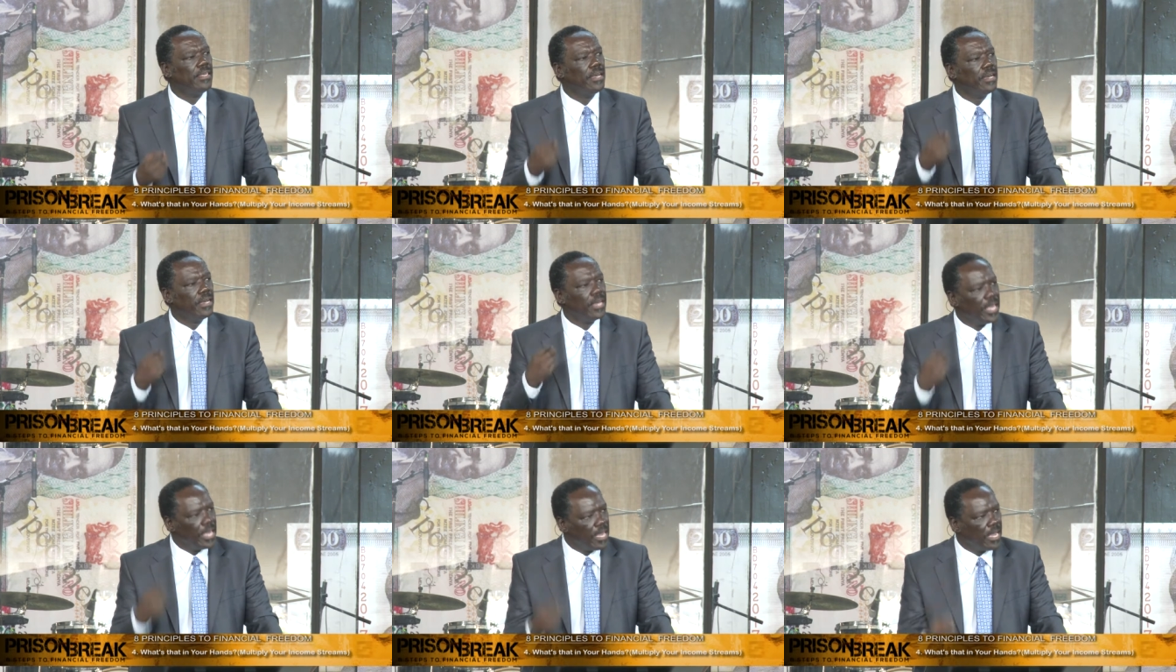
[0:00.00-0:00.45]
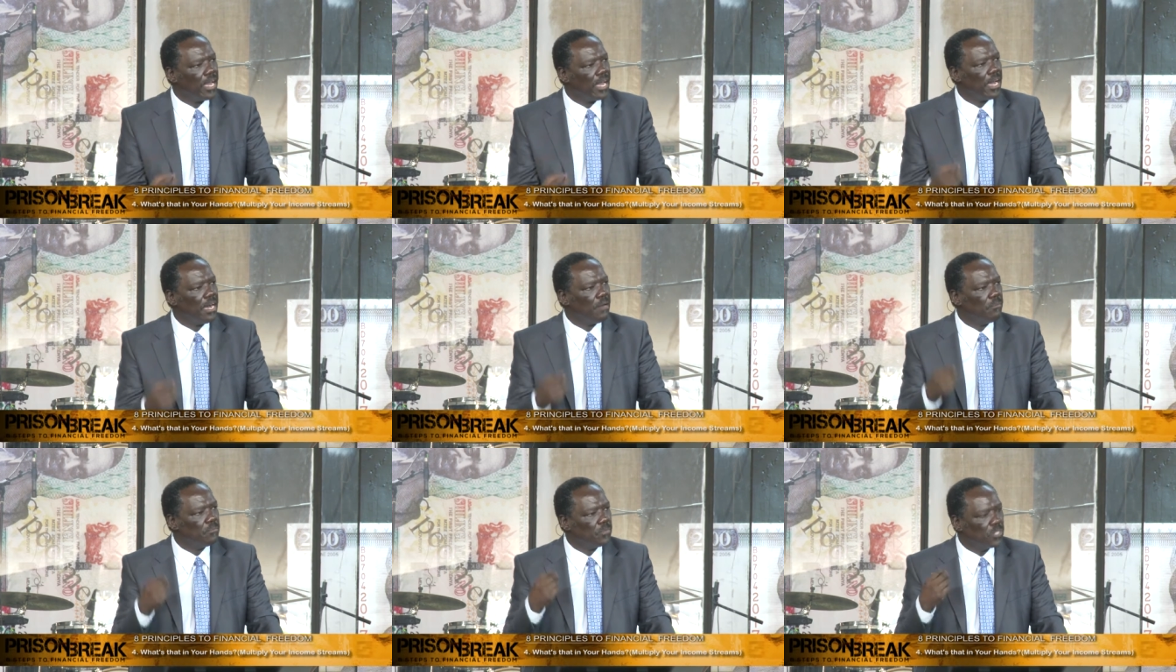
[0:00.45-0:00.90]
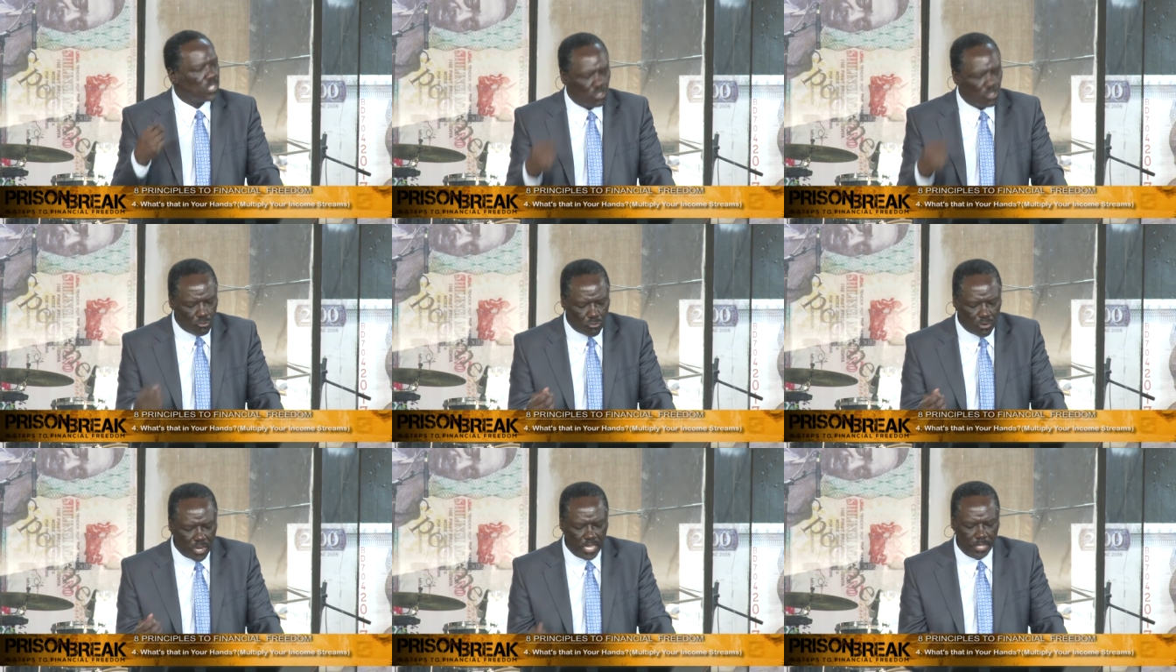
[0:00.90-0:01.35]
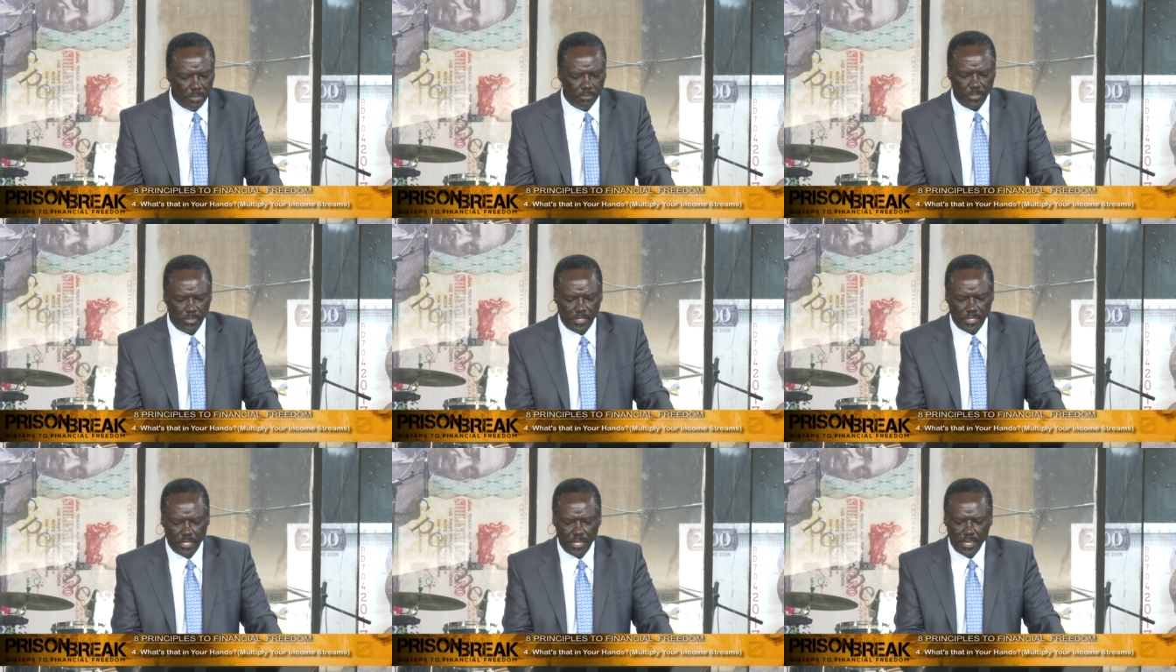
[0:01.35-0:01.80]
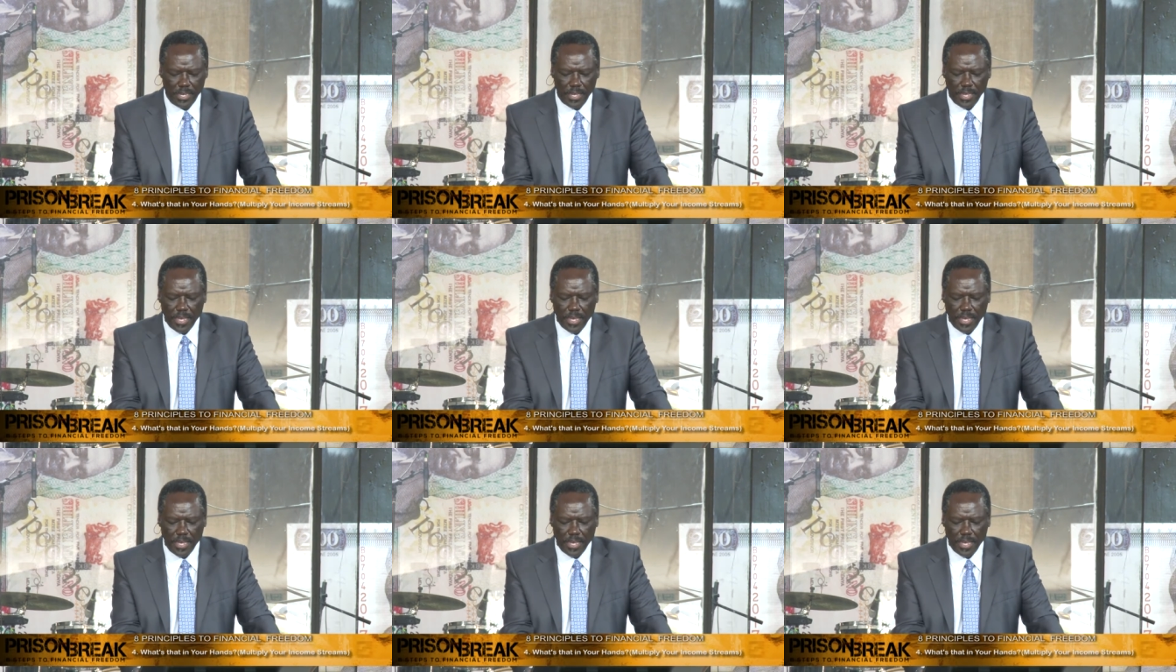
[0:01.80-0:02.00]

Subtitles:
your income streams.